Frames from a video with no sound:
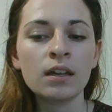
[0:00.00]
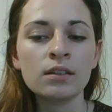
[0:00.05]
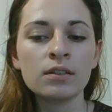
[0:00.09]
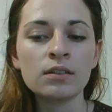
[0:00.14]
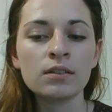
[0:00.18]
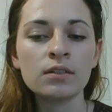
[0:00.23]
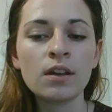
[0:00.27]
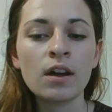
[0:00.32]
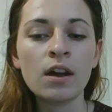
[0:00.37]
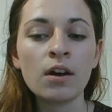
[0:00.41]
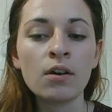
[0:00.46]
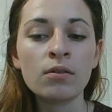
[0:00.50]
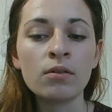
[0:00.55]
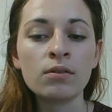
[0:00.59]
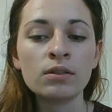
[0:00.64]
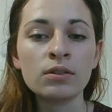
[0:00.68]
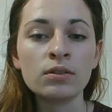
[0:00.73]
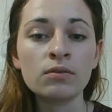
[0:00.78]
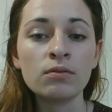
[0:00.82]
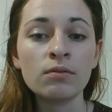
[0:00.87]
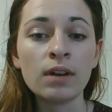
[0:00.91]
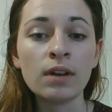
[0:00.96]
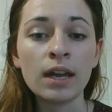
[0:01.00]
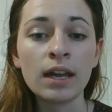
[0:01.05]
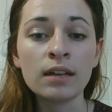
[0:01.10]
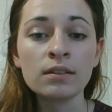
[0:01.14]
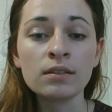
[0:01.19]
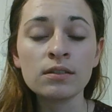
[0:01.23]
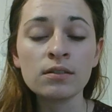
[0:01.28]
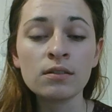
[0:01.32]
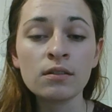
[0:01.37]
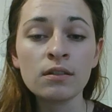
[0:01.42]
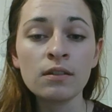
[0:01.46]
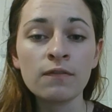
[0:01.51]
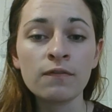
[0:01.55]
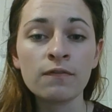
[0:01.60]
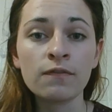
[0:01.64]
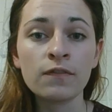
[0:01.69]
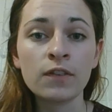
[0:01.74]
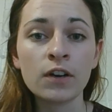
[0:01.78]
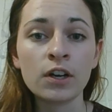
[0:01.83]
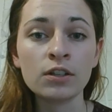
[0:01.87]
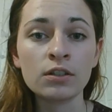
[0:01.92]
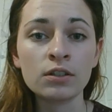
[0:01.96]
So, to answer the
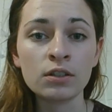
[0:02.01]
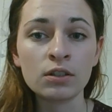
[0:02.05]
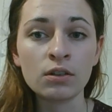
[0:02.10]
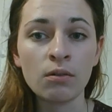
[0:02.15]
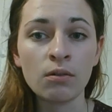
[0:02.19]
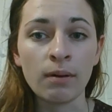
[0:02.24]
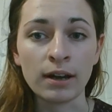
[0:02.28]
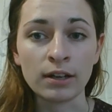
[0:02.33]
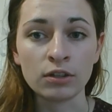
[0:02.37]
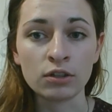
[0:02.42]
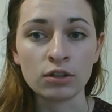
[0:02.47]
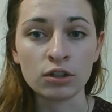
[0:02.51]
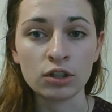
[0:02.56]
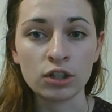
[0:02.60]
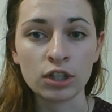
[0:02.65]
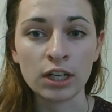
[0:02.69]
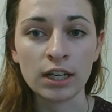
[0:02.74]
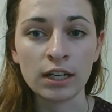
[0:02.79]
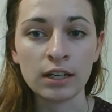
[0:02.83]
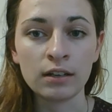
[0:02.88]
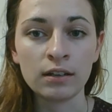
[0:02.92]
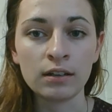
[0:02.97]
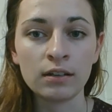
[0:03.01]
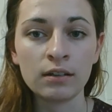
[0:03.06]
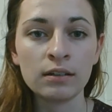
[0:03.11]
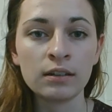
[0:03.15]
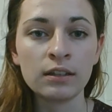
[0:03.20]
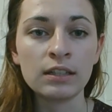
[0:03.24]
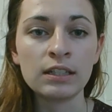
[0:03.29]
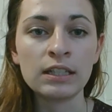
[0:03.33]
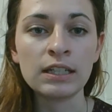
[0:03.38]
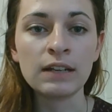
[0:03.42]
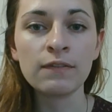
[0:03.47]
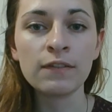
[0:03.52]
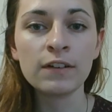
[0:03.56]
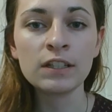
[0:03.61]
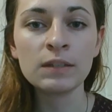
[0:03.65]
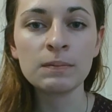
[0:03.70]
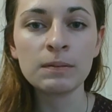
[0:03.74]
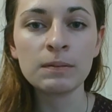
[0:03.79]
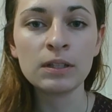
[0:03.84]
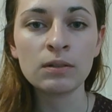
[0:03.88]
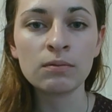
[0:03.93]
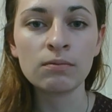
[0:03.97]
first question, the
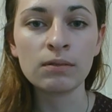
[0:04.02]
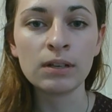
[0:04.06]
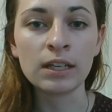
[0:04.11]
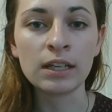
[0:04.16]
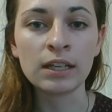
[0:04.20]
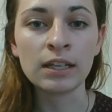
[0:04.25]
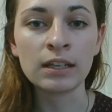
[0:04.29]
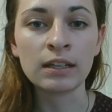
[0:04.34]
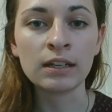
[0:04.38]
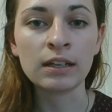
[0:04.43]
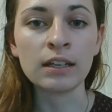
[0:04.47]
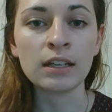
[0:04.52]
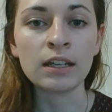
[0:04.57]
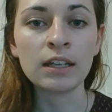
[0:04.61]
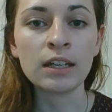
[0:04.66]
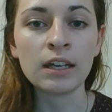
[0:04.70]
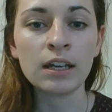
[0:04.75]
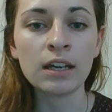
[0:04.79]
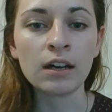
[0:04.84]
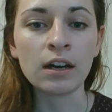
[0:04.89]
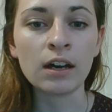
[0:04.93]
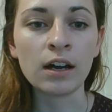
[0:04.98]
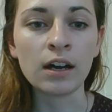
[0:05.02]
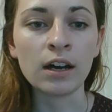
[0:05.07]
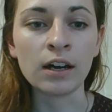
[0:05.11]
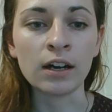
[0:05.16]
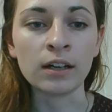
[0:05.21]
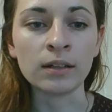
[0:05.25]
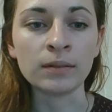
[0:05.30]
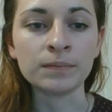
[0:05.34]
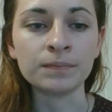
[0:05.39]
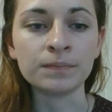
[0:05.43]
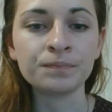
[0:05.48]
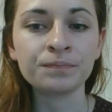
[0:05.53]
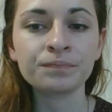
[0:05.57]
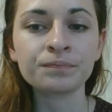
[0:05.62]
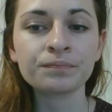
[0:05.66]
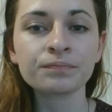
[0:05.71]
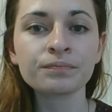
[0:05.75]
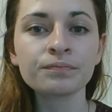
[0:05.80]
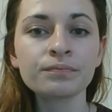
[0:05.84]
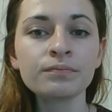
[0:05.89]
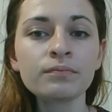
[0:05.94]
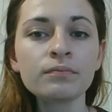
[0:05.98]
difference between um,
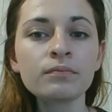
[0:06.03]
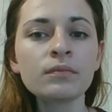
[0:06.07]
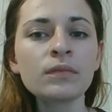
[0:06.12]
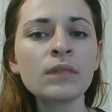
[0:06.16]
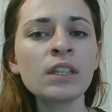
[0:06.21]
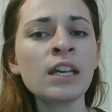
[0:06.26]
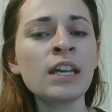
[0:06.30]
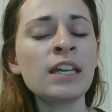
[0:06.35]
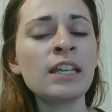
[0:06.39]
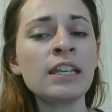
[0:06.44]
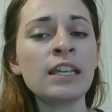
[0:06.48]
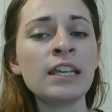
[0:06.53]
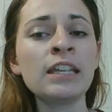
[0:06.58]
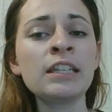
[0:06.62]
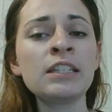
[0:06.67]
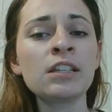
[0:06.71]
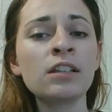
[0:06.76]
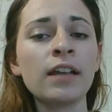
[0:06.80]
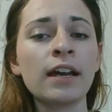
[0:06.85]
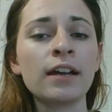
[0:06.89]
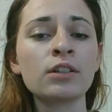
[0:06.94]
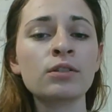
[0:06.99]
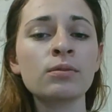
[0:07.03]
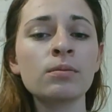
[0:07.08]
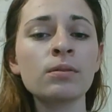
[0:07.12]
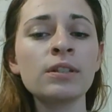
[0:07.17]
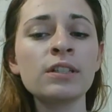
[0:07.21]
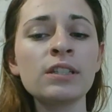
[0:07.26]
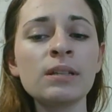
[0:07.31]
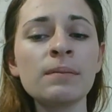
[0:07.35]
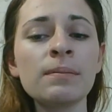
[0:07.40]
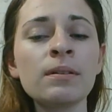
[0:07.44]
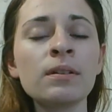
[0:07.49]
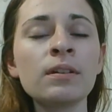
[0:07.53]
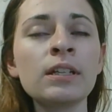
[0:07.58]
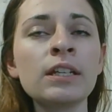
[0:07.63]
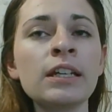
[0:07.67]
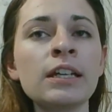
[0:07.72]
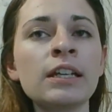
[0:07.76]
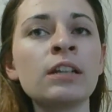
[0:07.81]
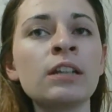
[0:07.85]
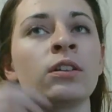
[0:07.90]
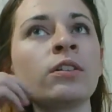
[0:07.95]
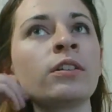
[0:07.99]
an intellectual
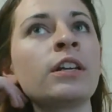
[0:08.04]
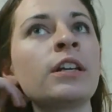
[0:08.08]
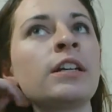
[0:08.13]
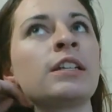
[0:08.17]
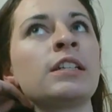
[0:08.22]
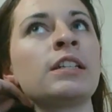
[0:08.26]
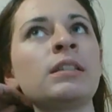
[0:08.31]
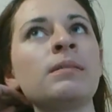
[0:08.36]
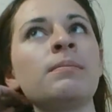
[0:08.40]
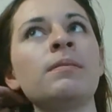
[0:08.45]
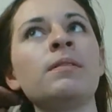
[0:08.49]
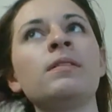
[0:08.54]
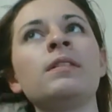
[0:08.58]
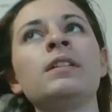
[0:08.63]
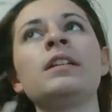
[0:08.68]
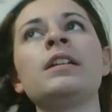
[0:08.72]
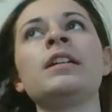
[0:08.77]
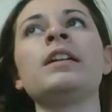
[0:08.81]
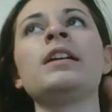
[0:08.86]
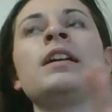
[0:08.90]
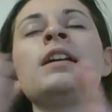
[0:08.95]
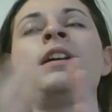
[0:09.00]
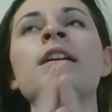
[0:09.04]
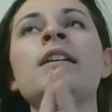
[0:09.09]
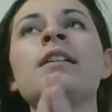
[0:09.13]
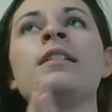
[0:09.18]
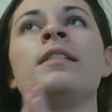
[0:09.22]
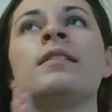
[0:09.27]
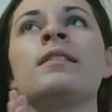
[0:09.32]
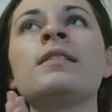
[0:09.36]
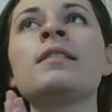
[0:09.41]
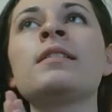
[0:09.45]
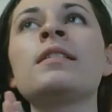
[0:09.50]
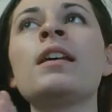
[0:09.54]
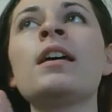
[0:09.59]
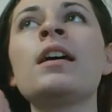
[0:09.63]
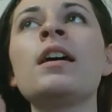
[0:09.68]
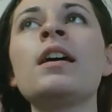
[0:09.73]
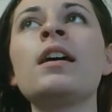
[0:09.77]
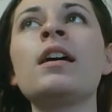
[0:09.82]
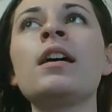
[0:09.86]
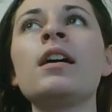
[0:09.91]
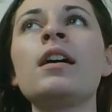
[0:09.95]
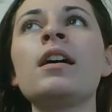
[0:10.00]
disability and a learning disability is,
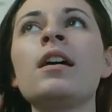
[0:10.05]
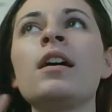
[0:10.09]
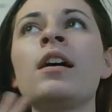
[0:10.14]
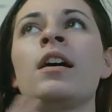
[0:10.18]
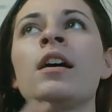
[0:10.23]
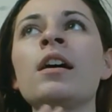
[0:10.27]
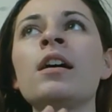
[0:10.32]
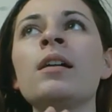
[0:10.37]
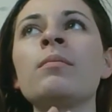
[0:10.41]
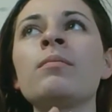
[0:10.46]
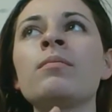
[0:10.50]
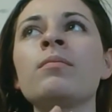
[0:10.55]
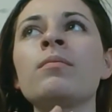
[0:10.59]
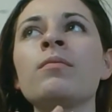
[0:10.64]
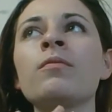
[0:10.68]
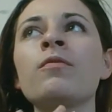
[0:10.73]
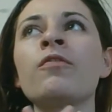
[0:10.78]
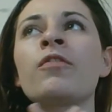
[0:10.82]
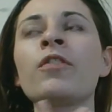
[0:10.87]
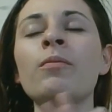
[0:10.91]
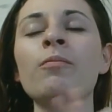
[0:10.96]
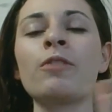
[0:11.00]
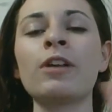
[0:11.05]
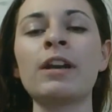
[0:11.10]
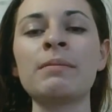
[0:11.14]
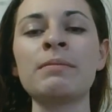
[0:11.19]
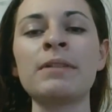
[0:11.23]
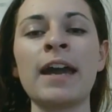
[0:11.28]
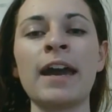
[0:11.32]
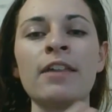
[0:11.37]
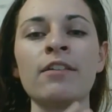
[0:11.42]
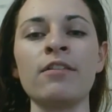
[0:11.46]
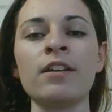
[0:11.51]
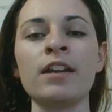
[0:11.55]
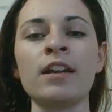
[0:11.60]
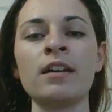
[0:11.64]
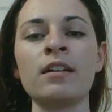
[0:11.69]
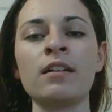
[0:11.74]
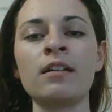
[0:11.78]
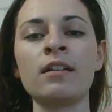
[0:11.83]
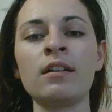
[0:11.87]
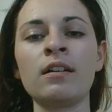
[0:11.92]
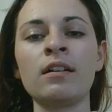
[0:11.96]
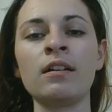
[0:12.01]
from what I'm
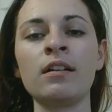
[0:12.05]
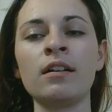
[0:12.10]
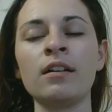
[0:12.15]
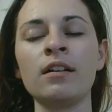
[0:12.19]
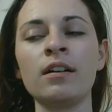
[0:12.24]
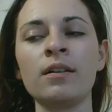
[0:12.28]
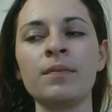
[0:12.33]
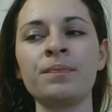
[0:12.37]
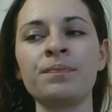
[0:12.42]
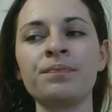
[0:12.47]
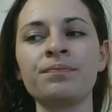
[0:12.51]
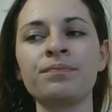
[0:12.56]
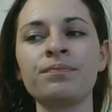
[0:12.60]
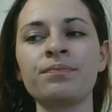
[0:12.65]
gathering, um,